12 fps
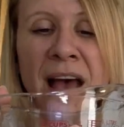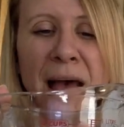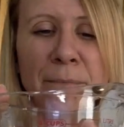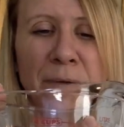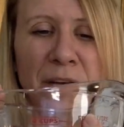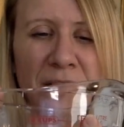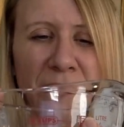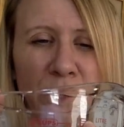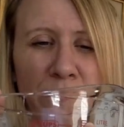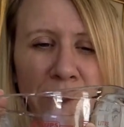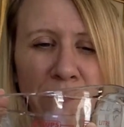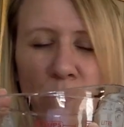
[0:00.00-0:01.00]
I put a little
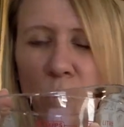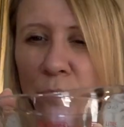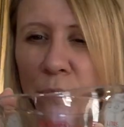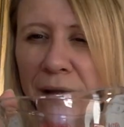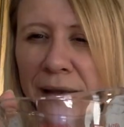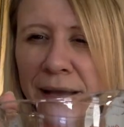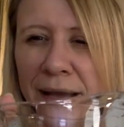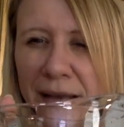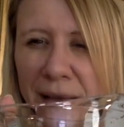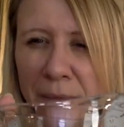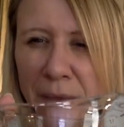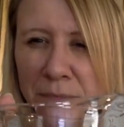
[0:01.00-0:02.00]
bit more in and
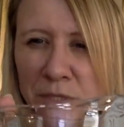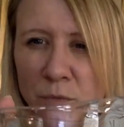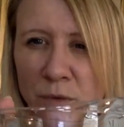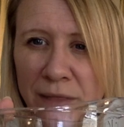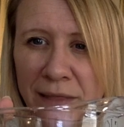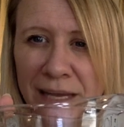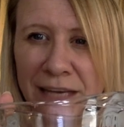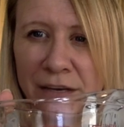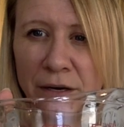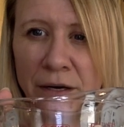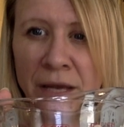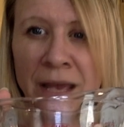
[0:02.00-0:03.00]
I'm up to 1 liter.
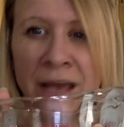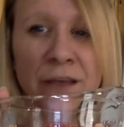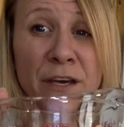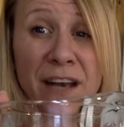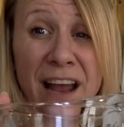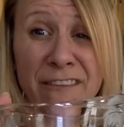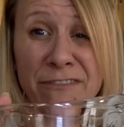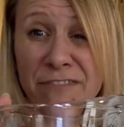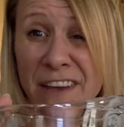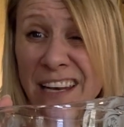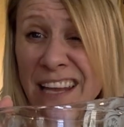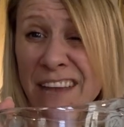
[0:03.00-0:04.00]
Could I
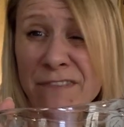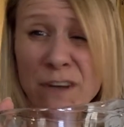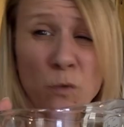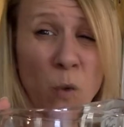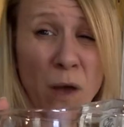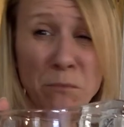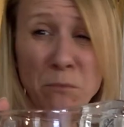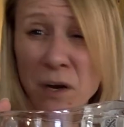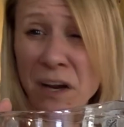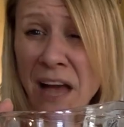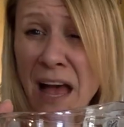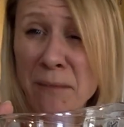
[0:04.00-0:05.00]
fit even 1 more
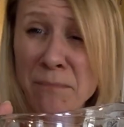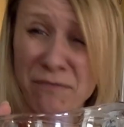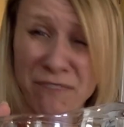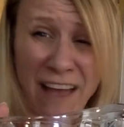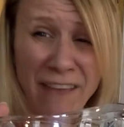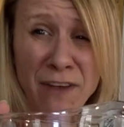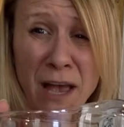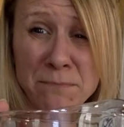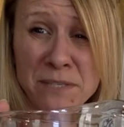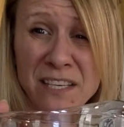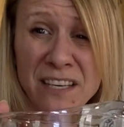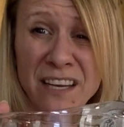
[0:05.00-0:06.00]
cup, 5
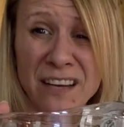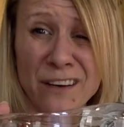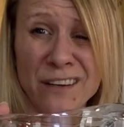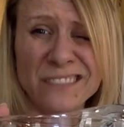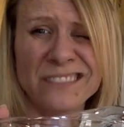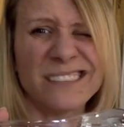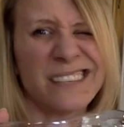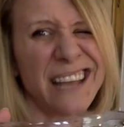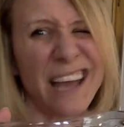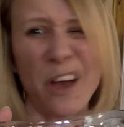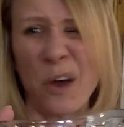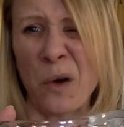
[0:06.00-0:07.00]
cups in here?
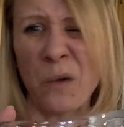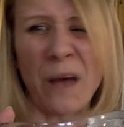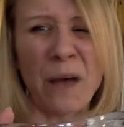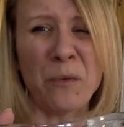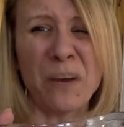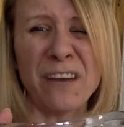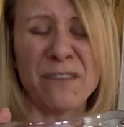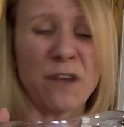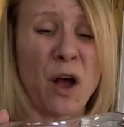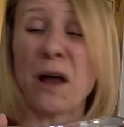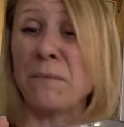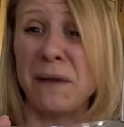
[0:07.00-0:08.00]
No, I would have
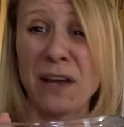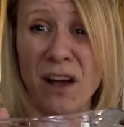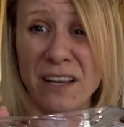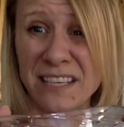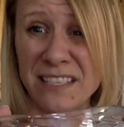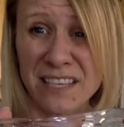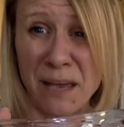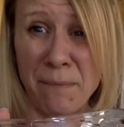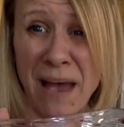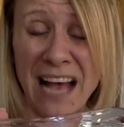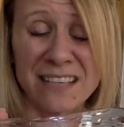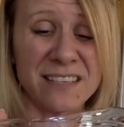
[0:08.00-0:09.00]
gone beyond its
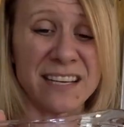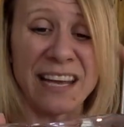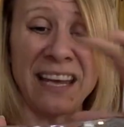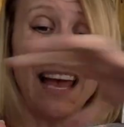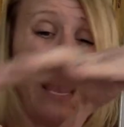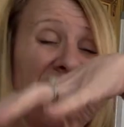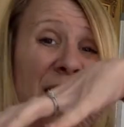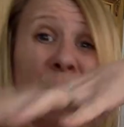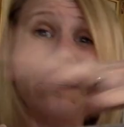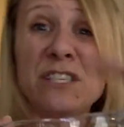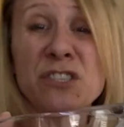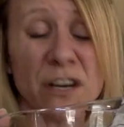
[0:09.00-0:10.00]
capacity and it
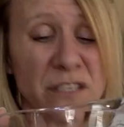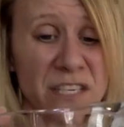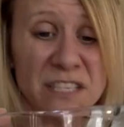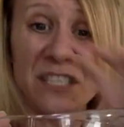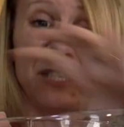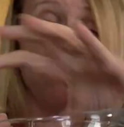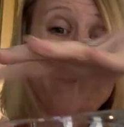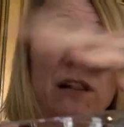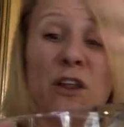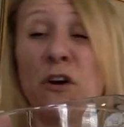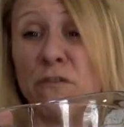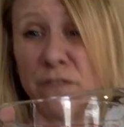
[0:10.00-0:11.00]
would start to spill
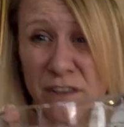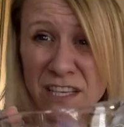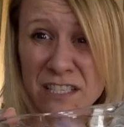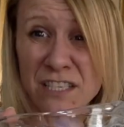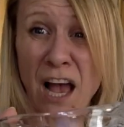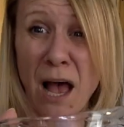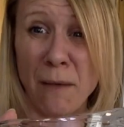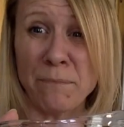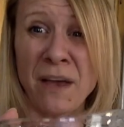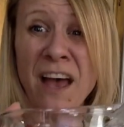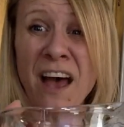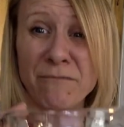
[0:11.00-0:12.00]
over the top
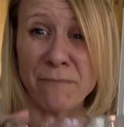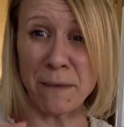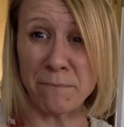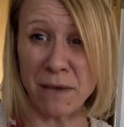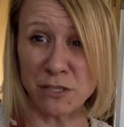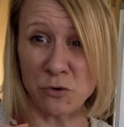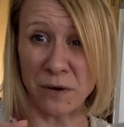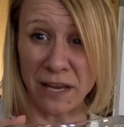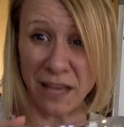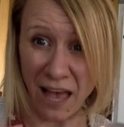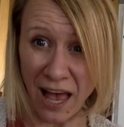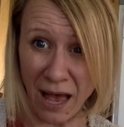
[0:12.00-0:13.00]
of my measuring
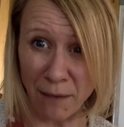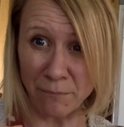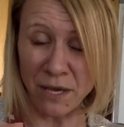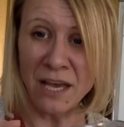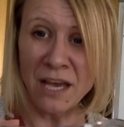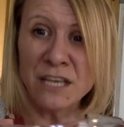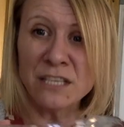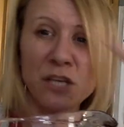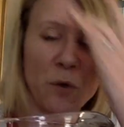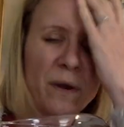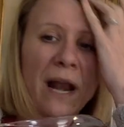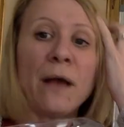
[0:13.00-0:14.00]
cup.
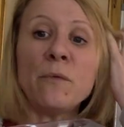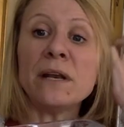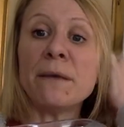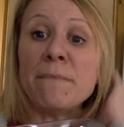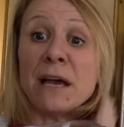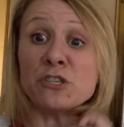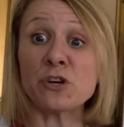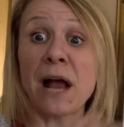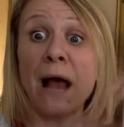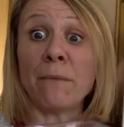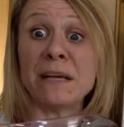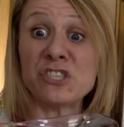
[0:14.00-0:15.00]
So when I want to measure
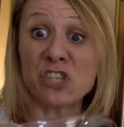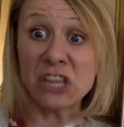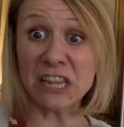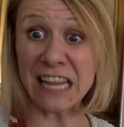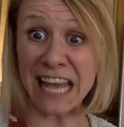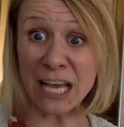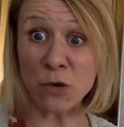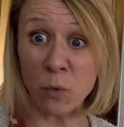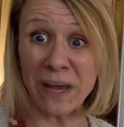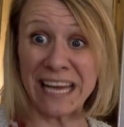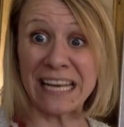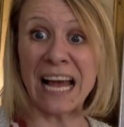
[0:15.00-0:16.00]
how much
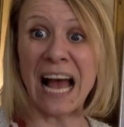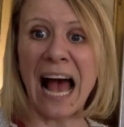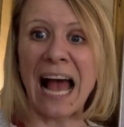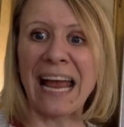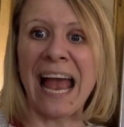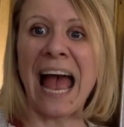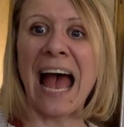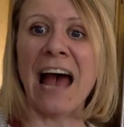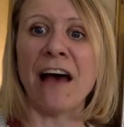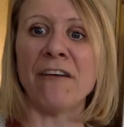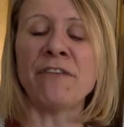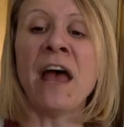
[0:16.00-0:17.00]
liquid I
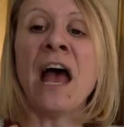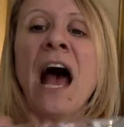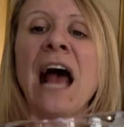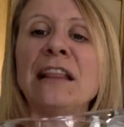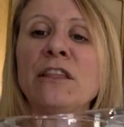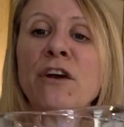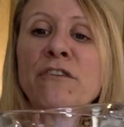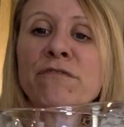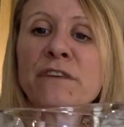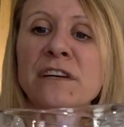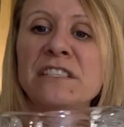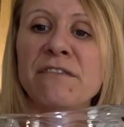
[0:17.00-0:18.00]
have, I look
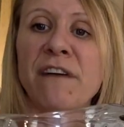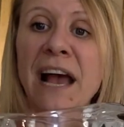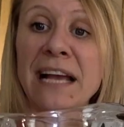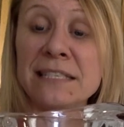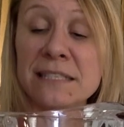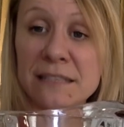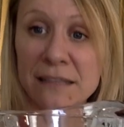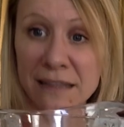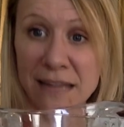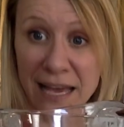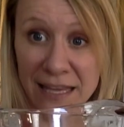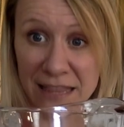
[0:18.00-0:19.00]
for a device
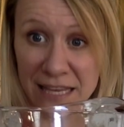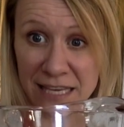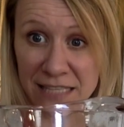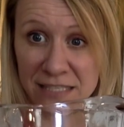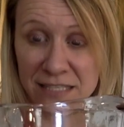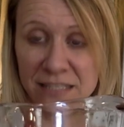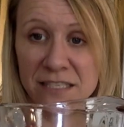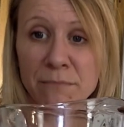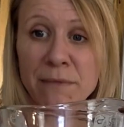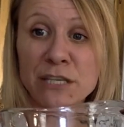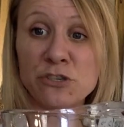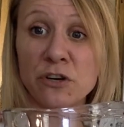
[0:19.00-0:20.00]
like this to
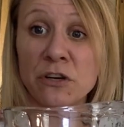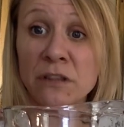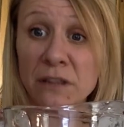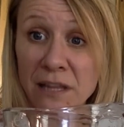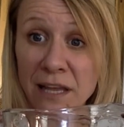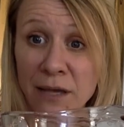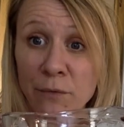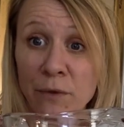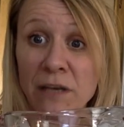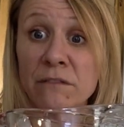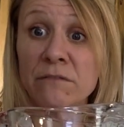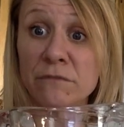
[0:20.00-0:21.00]
measure liquid
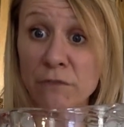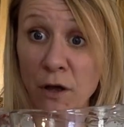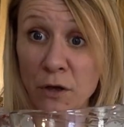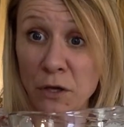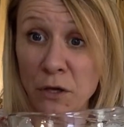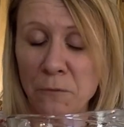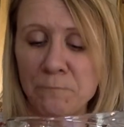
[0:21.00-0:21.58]
volume.